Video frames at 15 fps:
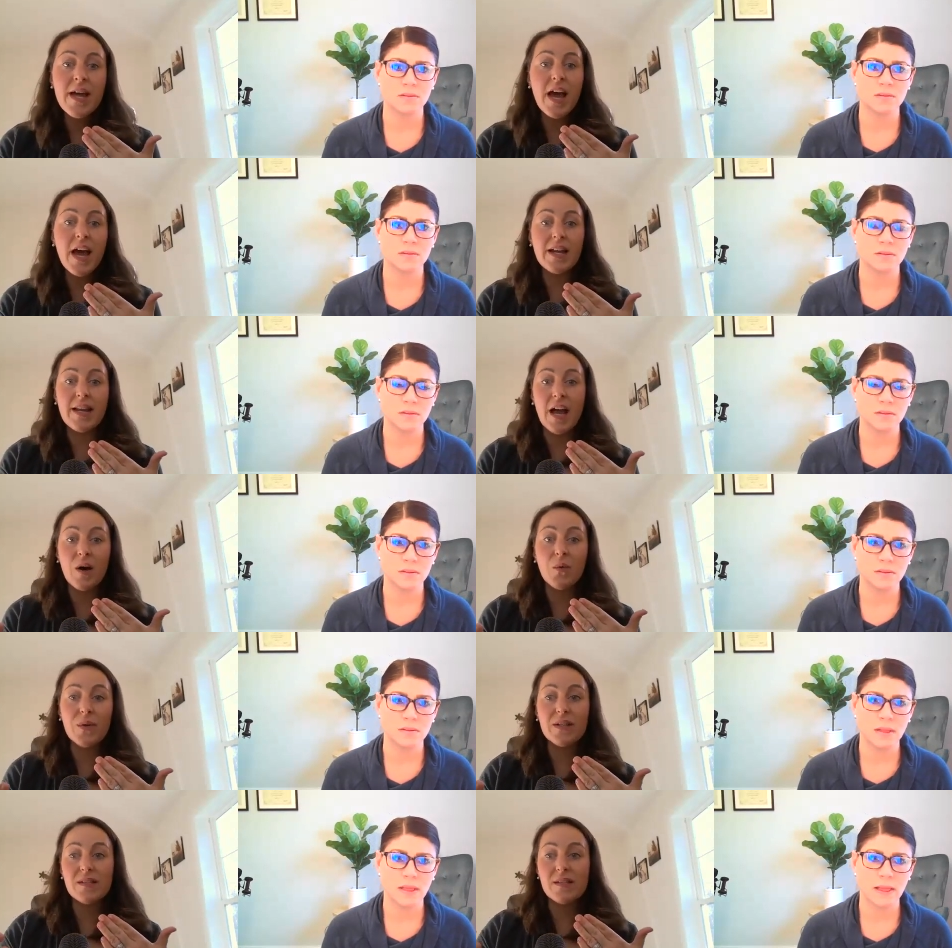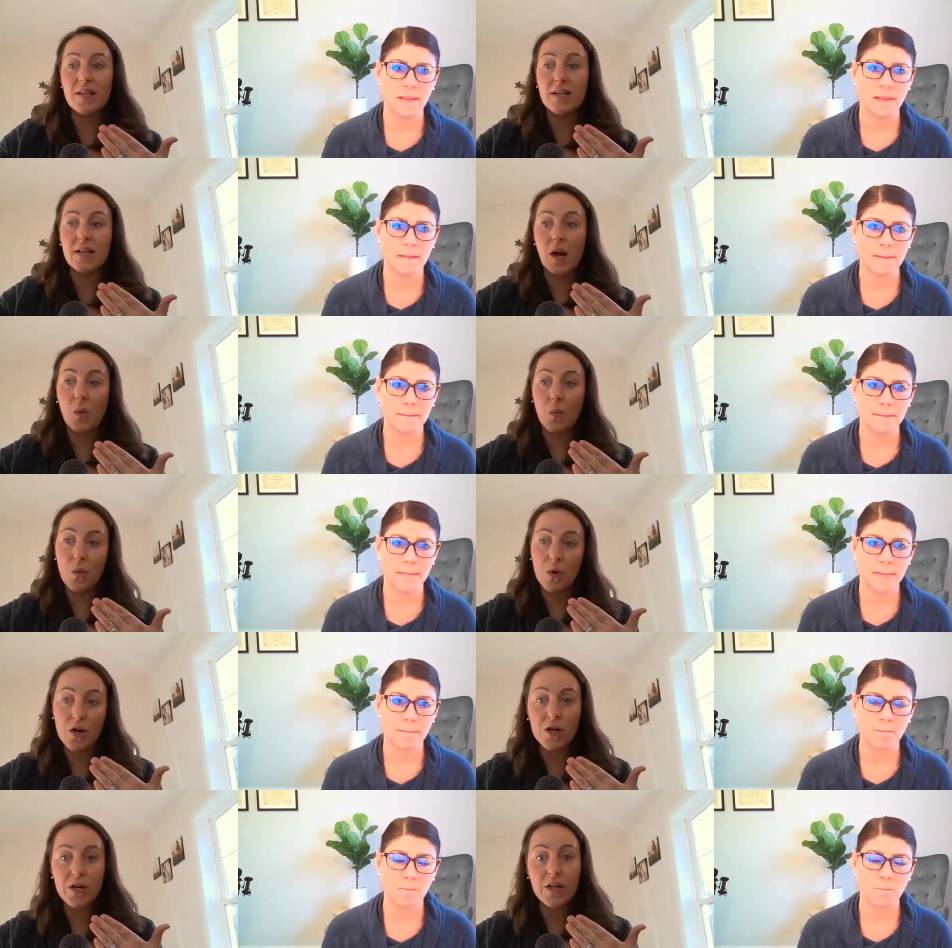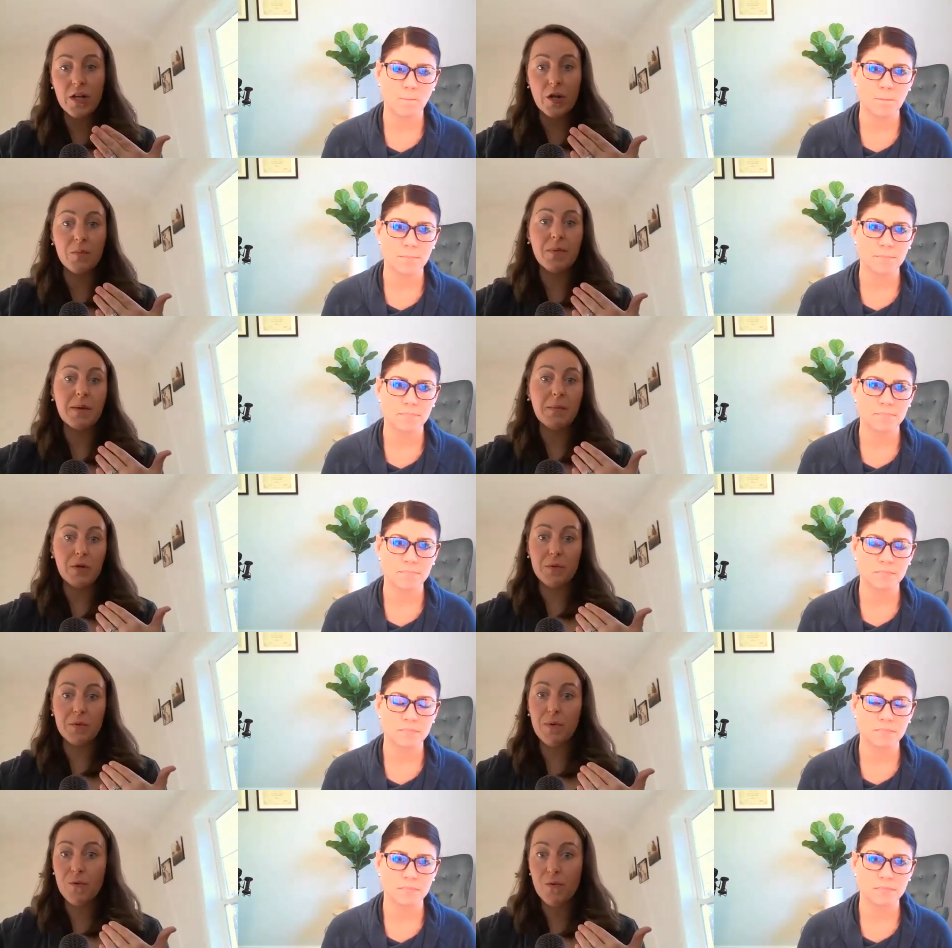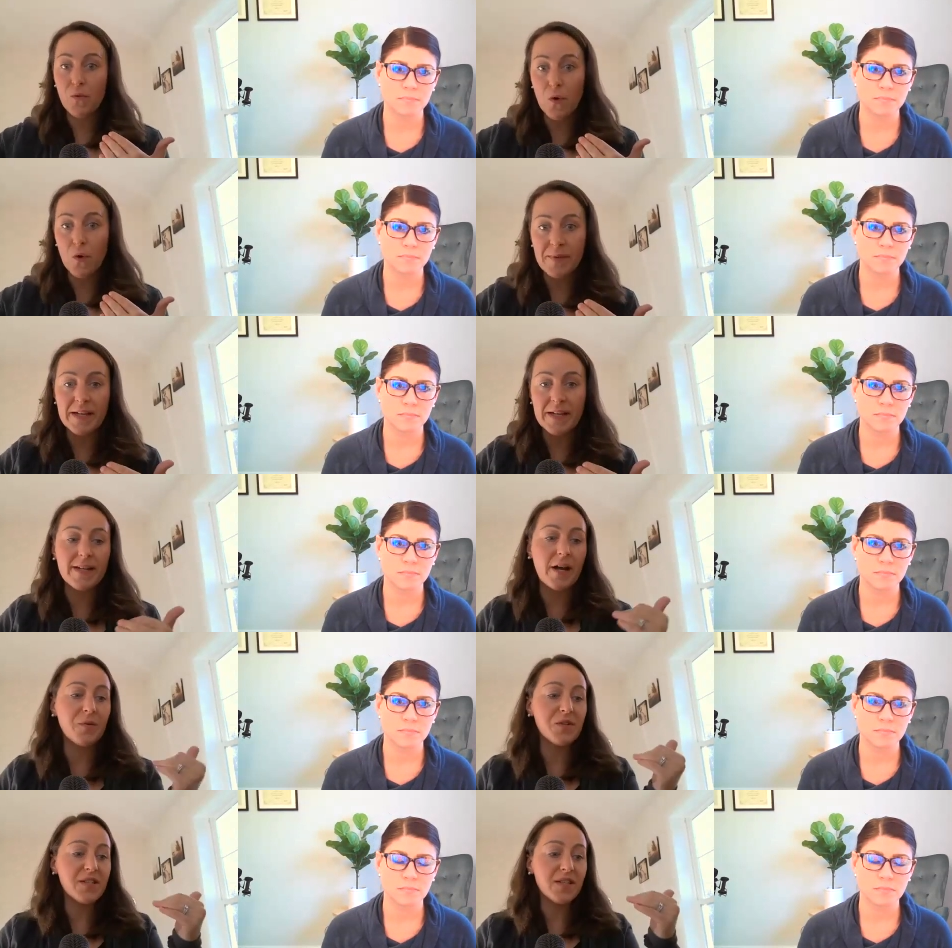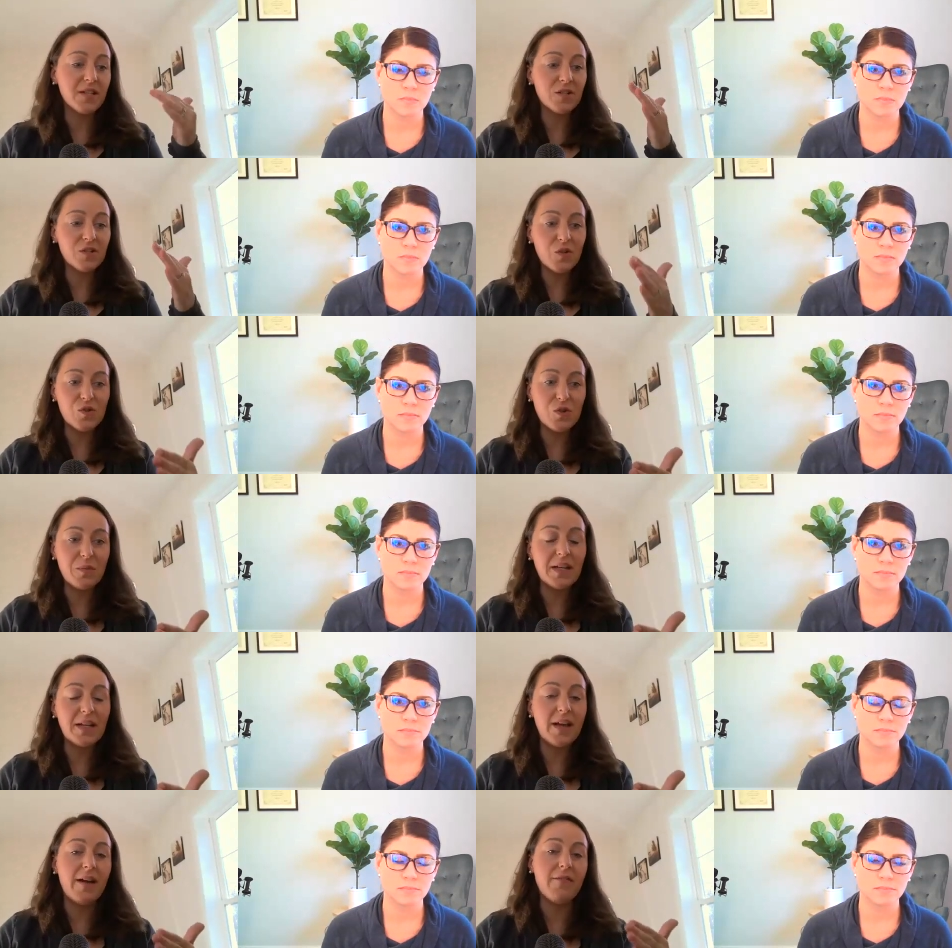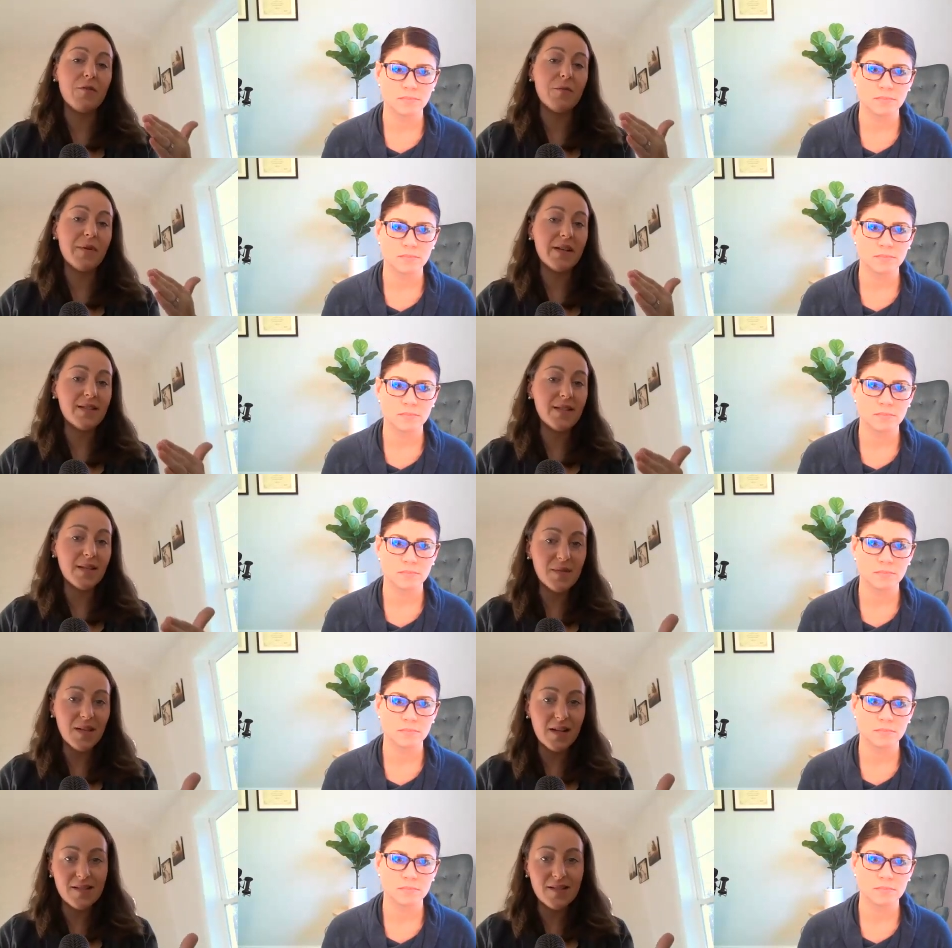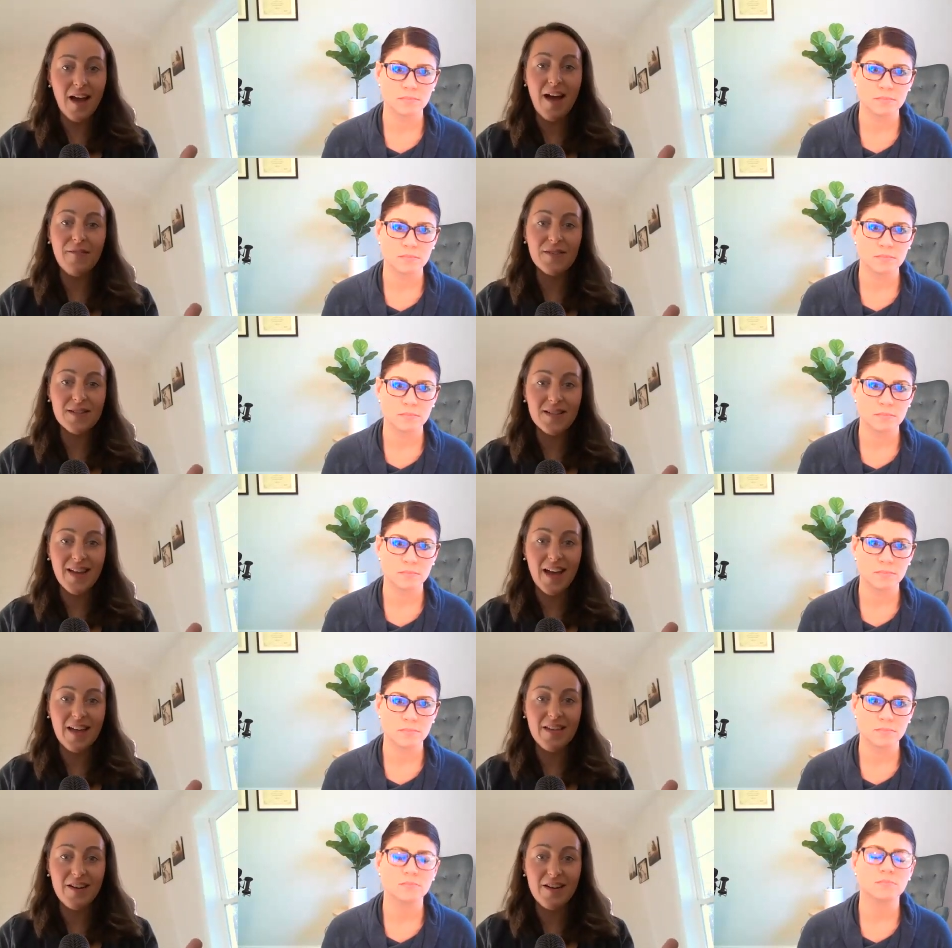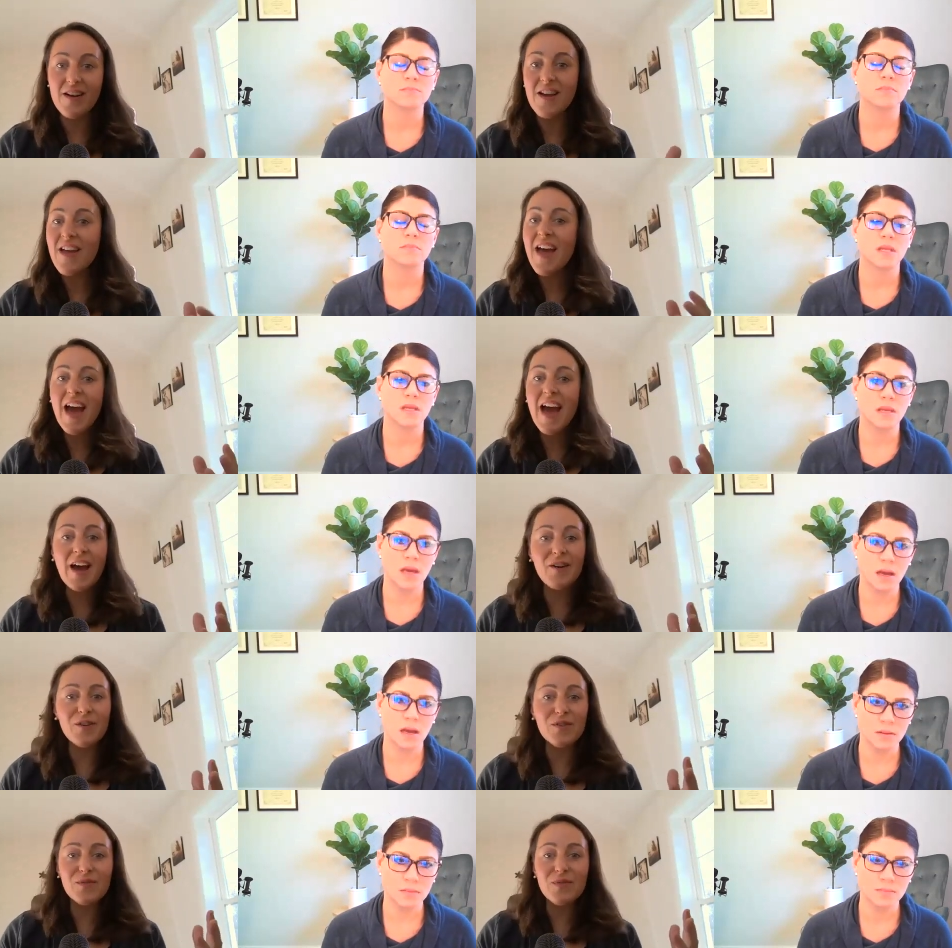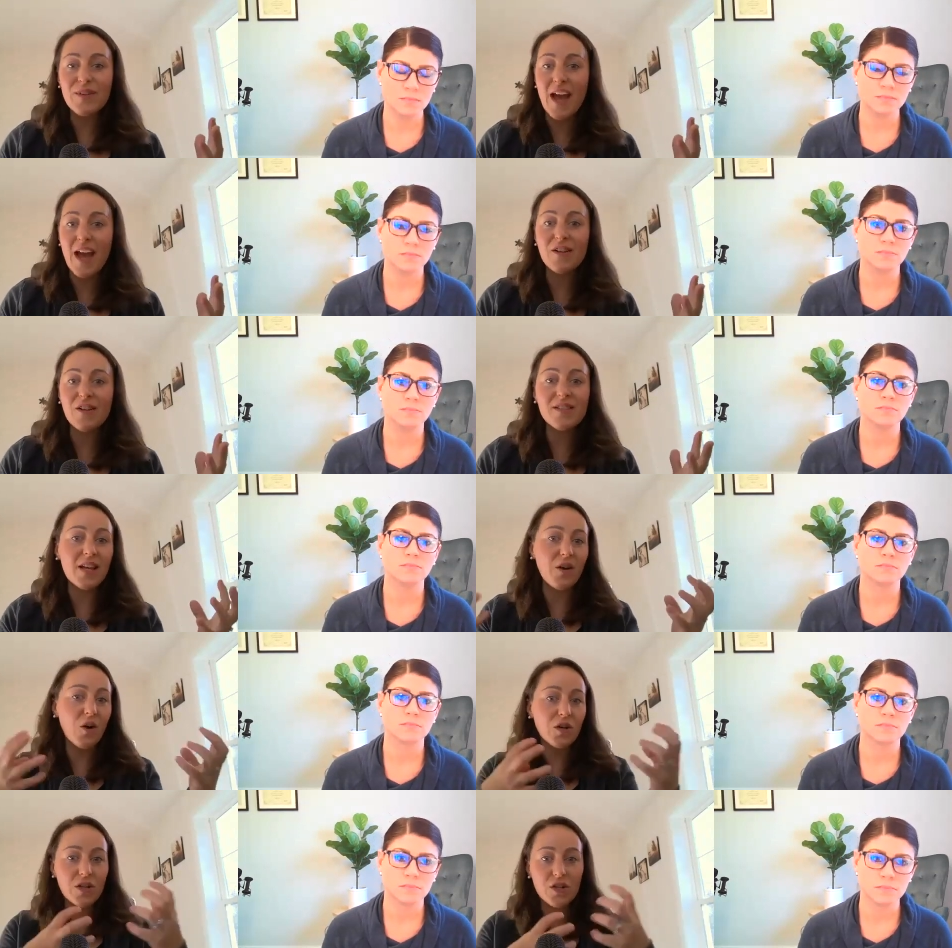Speaker 1: And now we see it at work, you know, people are performing. Now we're seeing social media. Everybody seems like to have it together. Yeah. How, how does that all